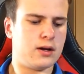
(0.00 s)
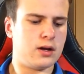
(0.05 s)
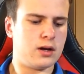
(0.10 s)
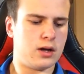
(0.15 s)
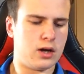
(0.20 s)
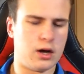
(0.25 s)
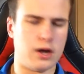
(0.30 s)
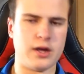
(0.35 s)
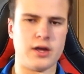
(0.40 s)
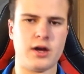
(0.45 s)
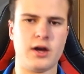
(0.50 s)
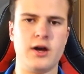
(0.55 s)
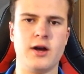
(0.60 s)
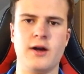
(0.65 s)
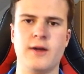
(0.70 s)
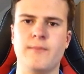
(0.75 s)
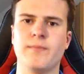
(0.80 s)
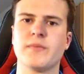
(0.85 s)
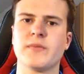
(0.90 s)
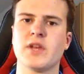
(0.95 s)
Hi.
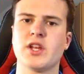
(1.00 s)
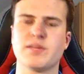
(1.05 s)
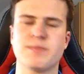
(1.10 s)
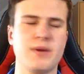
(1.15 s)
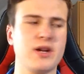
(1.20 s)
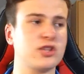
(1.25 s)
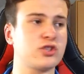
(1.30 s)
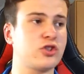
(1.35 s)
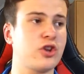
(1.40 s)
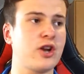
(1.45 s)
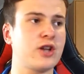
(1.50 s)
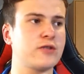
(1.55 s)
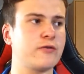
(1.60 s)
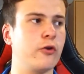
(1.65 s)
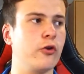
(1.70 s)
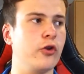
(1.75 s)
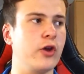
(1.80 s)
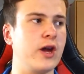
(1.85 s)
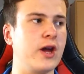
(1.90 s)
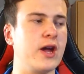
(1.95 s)
It's been a
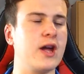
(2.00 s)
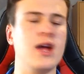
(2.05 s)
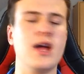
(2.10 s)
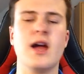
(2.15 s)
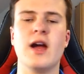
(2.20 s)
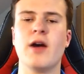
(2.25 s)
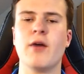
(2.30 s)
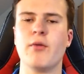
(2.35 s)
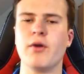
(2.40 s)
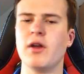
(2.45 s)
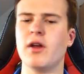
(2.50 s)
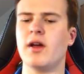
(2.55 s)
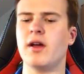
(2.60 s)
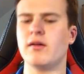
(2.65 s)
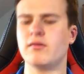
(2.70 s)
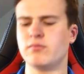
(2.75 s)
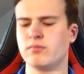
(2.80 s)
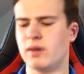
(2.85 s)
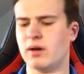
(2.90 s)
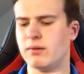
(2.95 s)
stressful day.
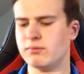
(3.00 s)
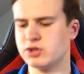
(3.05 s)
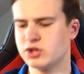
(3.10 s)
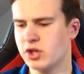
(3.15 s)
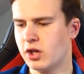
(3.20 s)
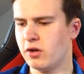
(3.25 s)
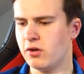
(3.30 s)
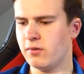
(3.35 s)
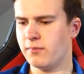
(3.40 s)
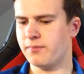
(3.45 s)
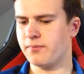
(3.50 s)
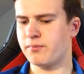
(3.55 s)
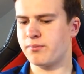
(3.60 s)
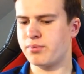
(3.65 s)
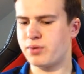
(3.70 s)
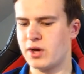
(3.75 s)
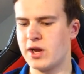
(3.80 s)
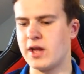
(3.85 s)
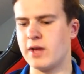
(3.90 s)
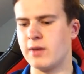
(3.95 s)
I'm still
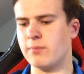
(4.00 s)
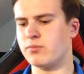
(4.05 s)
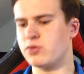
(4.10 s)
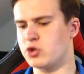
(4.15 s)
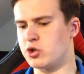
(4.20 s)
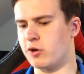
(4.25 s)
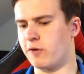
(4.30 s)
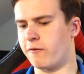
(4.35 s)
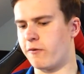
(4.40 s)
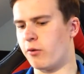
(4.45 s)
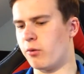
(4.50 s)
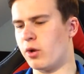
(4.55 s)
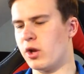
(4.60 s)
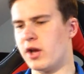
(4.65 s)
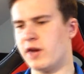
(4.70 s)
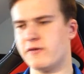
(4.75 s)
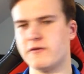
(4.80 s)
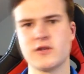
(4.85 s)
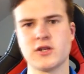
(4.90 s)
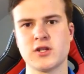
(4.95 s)
pretty cheerful with
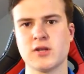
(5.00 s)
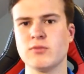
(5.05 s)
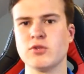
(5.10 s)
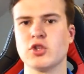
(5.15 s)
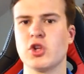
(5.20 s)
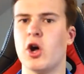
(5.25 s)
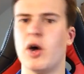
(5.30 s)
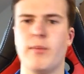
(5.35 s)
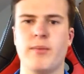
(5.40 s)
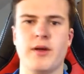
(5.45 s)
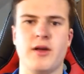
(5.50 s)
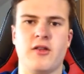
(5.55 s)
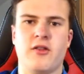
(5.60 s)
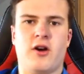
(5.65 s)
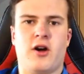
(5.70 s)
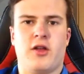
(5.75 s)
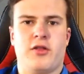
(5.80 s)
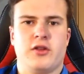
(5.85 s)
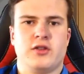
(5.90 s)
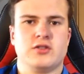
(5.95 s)
life because I'm just happy that
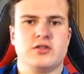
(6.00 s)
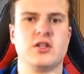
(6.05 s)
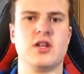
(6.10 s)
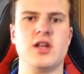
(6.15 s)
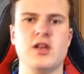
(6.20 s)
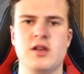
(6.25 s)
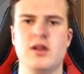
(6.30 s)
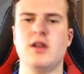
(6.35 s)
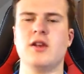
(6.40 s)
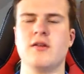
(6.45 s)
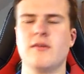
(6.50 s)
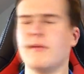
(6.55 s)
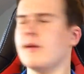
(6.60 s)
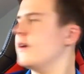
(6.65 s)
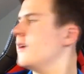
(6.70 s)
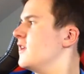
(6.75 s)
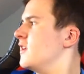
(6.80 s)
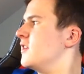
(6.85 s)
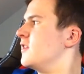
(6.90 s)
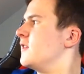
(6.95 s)
all things done and
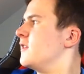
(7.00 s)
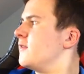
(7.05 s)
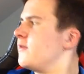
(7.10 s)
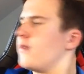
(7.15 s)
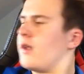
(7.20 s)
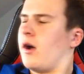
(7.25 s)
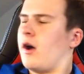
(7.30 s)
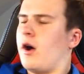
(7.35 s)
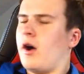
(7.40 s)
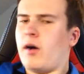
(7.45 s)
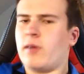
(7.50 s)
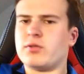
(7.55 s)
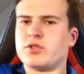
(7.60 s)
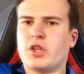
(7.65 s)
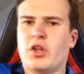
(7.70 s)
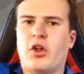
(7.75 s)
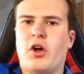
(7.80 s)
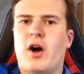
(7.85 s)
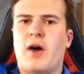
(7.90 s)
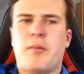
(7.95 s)
I'm
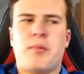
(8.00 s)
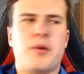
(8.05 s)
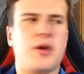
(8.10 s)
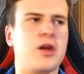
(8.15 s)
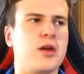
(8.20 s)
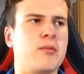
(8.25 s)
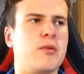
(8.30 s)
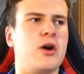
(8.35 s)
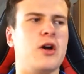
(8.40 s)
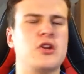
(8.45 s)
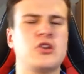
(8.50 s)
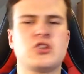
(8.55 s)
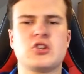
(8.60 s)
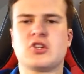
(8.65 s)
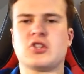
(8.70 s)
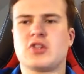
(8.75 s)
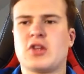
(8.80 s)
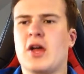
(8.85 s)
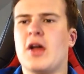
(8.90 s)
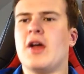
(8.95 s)
still happy, but it's
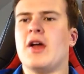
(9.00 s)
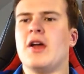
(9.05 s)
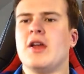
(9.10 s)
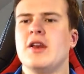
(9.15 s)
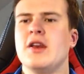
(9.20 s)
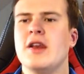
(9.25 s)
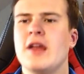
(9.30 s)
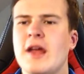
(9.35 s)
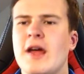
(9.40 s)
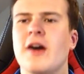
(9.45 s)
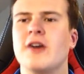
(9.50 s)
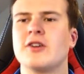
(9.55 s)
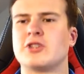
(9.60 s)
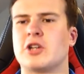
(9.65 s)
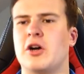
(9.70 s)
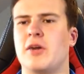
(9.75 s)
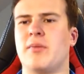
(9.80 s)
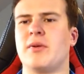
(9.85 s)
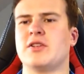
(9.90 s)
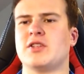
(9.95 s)
just not
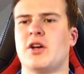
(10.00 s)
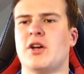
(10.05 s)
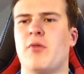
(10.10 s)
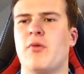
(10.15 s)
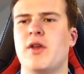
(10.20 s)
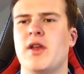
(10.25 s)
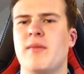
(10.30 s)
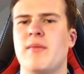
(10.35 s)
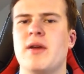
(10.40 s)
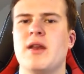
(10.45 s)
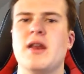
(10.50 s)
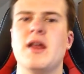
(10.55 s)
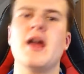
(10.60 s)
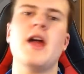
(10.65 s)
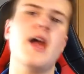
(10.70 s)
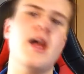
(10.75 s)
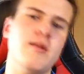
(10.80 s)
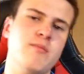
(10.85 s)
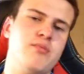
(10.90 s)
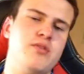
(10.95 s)
as happy as I would have been
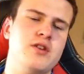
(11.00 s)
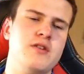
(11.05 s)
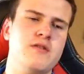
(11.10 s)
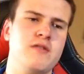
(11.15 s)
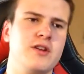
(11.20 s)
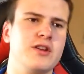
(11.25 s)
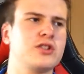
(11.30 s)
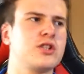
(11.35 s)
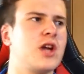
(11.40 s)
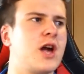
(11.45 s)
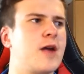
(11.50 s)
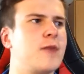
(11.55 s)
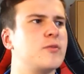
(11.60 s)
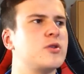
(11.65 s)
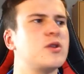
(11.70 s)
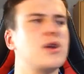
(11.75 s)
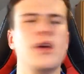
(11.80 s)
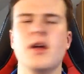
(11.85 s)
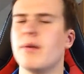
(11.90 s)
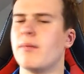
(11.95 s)
in previous
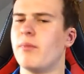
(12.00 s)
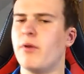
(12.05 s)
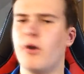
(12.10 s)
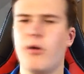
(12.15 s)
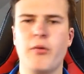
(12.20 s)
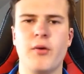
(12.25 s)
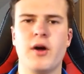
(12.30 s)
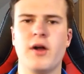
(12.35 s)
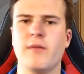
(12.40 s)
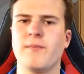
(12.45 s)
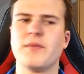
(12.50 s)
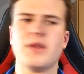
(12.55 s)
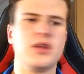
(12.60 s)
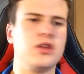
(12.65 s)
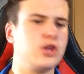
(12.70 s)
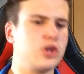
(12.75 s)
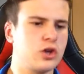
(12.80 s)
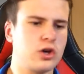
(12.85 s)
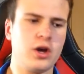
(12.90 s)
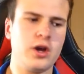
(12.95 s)
times. oh well,
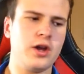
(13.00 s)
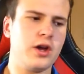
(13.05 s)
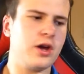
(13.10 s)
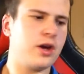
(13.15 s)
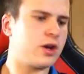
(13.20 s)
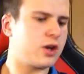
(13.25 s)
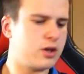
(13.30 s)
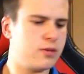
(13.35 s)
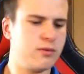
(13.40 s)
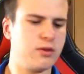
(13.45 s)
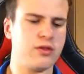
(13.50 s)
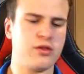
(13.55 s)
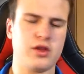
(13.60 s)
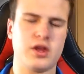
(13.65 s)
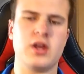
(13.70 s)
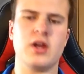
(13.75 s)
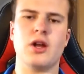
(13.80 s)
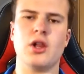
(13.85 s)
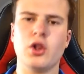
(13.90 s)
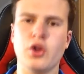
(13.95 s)
you kinda keep it
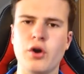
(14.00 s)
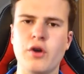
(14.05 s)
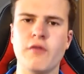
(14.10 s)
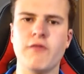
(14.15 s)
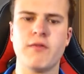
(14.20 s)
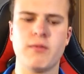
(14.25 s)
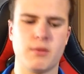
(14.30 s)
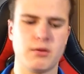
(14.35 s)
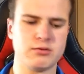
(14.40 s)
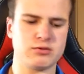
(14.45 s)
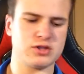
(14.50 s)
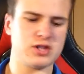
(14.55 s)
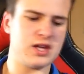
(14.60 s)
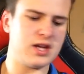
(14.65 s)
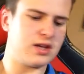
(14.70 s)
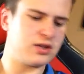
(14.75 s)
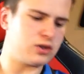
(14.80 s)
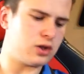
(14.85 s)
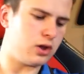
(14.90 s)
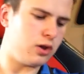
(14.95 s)
thingy. I'll learn from my
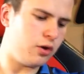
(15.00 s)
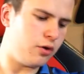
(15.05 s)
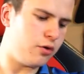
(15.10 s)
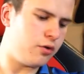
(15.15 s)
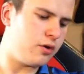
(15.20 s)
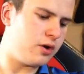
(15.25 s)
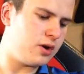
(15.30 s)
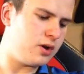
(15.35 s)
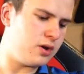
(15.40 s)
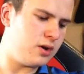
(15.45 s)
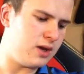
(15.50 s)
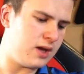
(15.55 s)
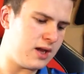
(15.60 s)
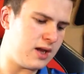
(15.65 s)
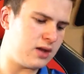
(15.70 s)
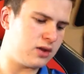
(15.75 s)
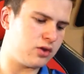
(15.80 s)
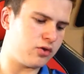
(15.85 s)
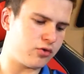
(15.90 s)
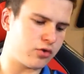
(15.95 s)
mistakes, I'll learn
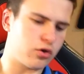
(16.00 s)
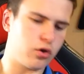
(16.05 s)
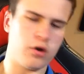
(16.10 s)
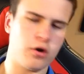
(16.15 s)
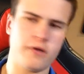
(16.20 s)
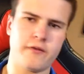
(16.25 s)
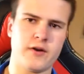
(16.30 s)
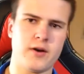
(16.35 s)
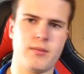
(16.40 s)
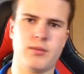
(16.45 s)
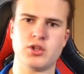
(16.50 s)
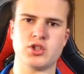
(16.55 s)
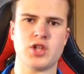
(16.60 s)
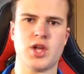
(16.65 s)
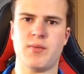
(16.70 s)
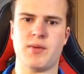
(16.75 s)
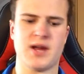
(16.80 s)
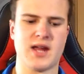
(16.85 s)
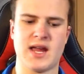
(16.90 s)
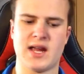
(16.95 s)
not to record for that much
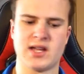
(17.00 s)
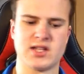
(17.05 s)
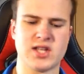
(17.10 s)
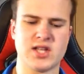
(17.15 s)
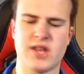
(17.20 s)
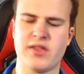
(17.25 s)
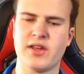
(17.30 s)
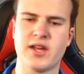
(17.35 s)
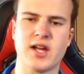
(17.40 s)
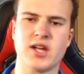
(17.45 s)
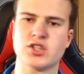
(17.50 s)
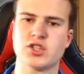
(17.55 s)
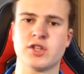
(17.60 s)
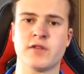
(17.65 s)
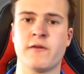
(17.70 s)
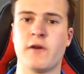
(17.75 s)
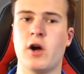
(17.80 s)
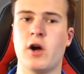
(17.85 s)
time again, because I think that's just